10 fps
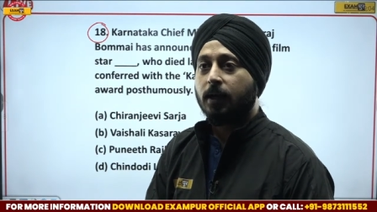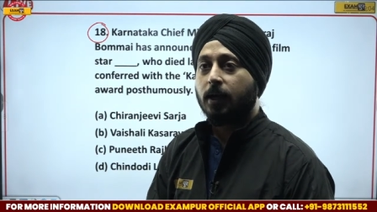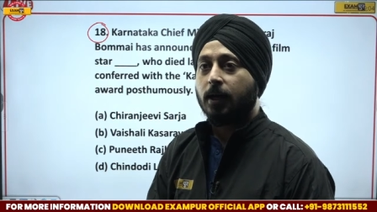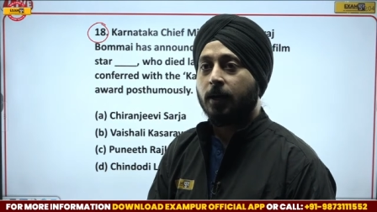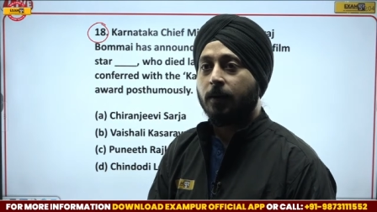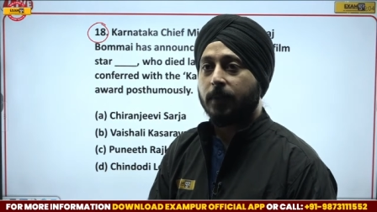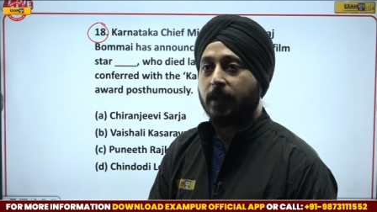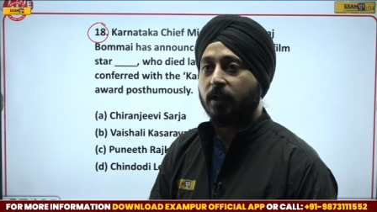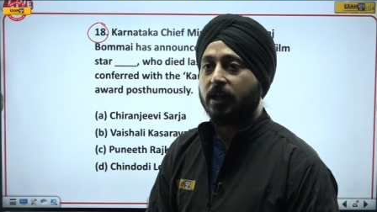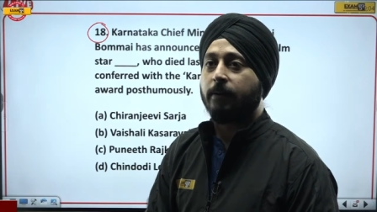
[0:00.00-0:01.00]
Uh,
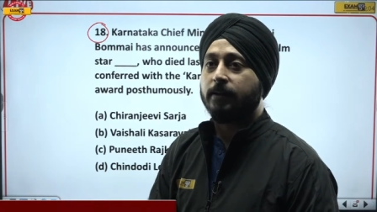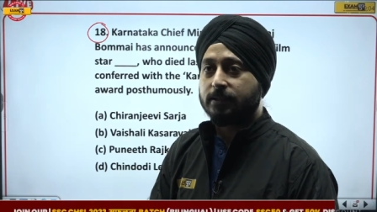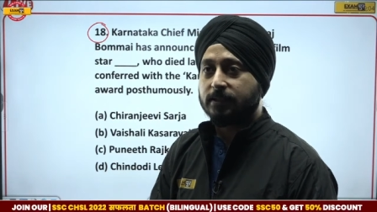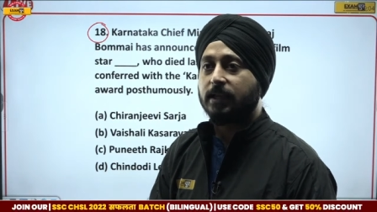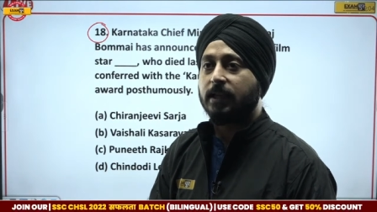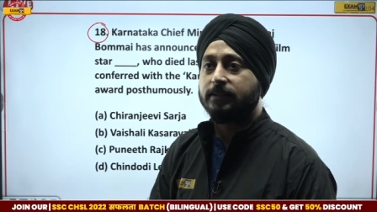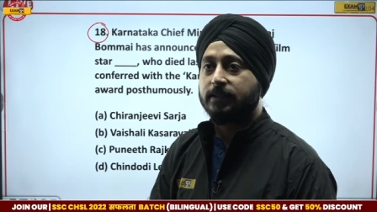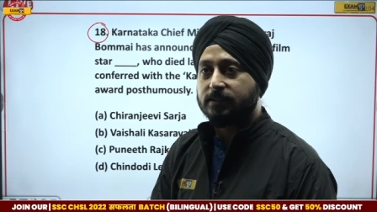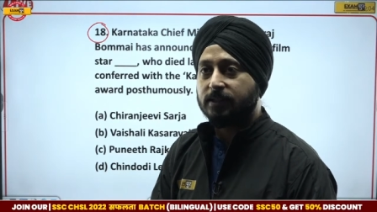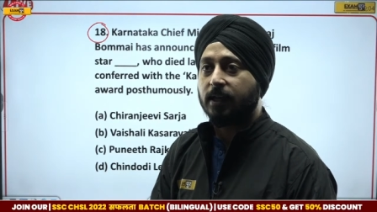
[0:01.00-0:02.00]
Vikramaditya saying
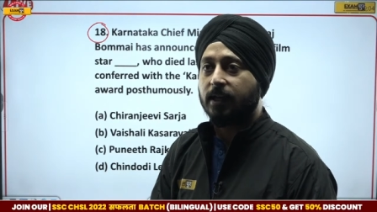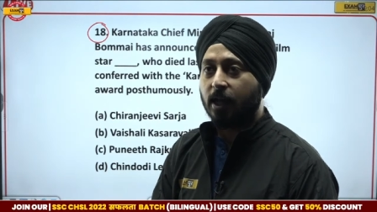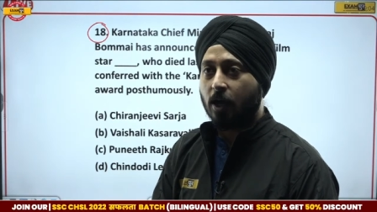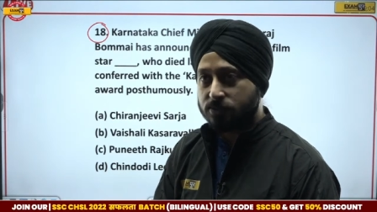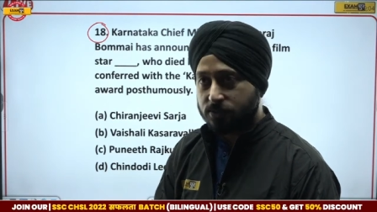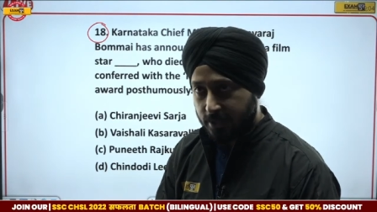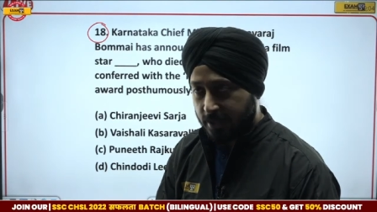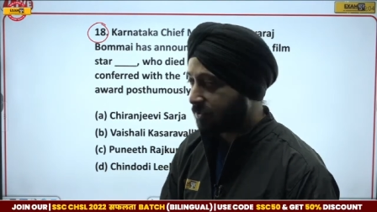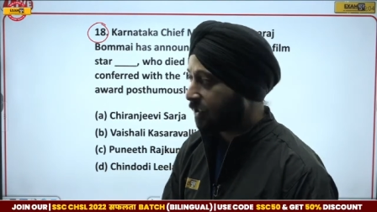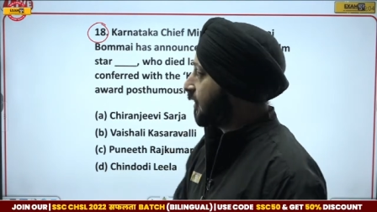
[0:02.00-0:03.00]
this year India hosted.
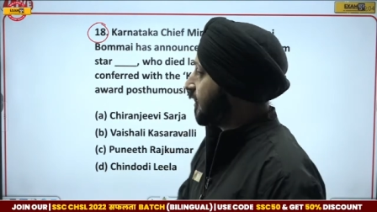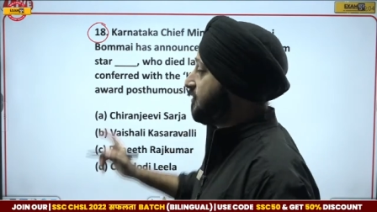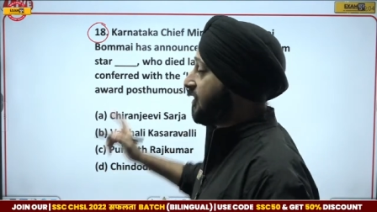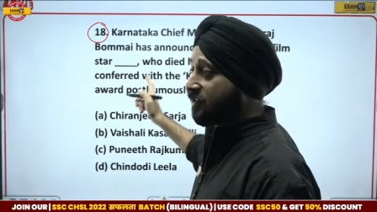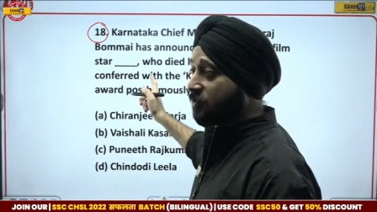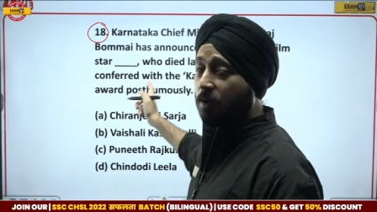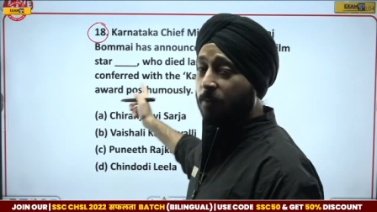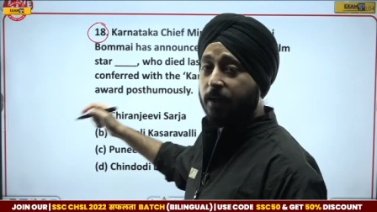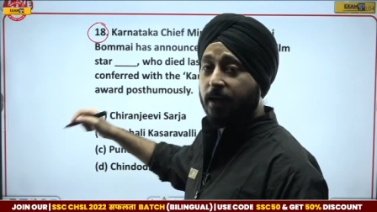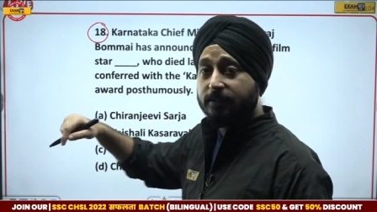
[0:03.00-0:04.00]
Yes, Chess
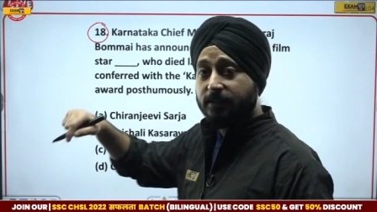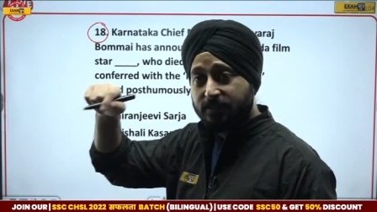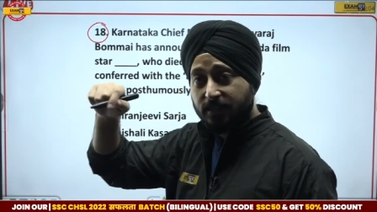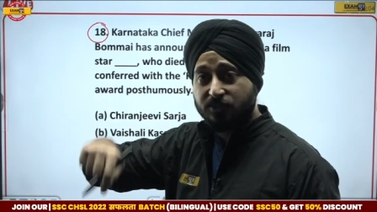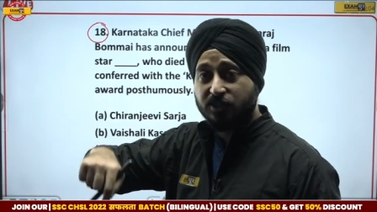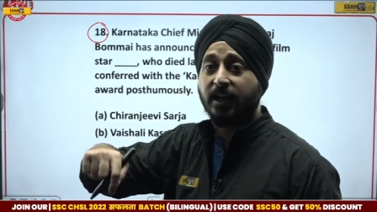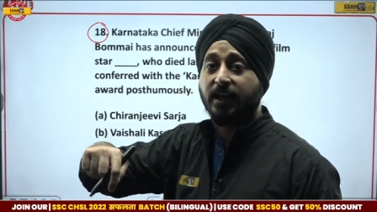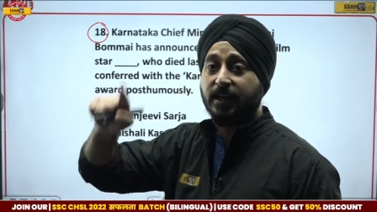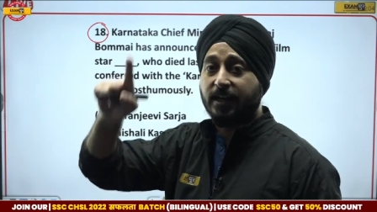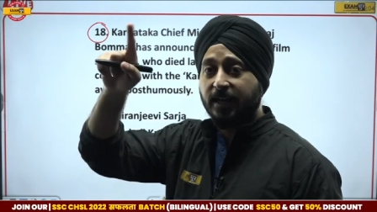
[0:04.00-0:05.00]
Olympiad this year
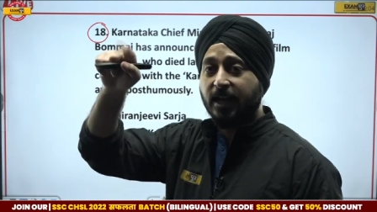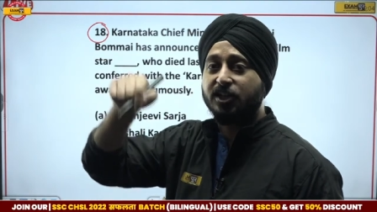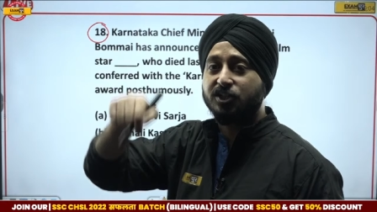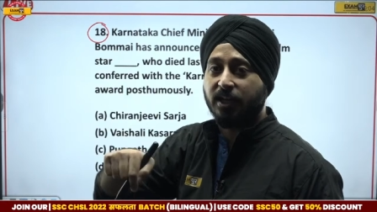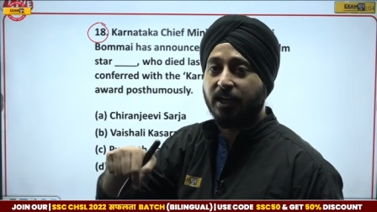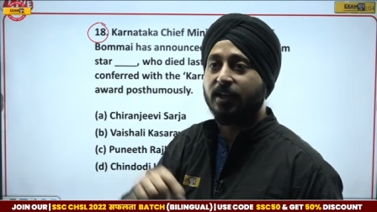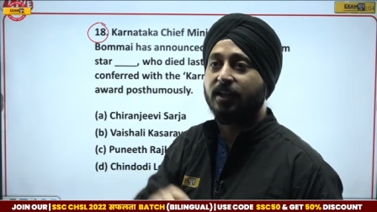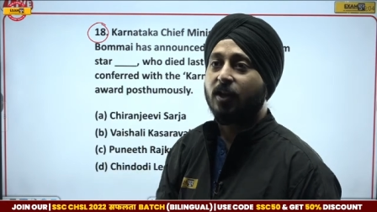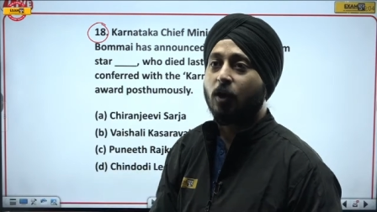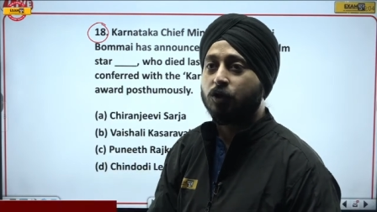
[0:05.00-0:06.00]
Chennai, India, Chennai
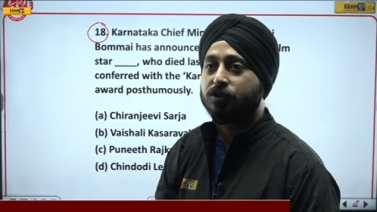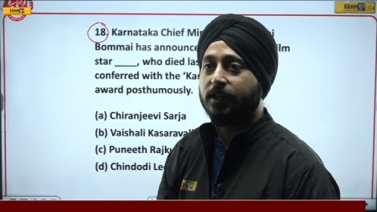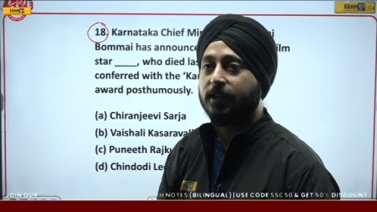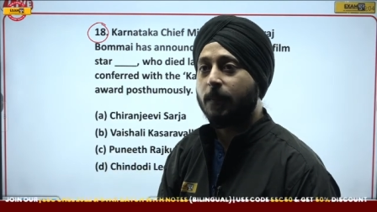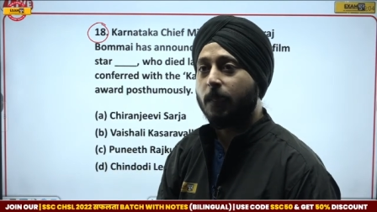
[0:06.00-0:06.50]
hosted.